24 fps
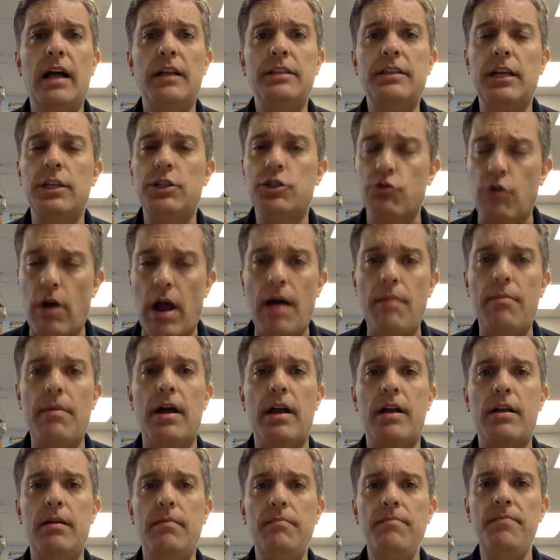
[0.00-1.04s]
the
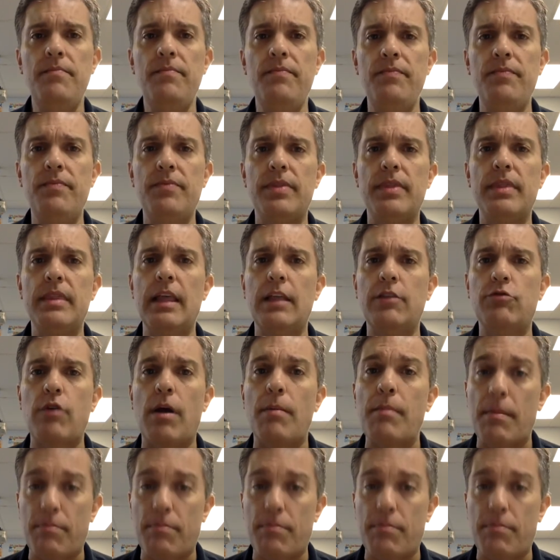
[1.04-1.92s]
drama, the drama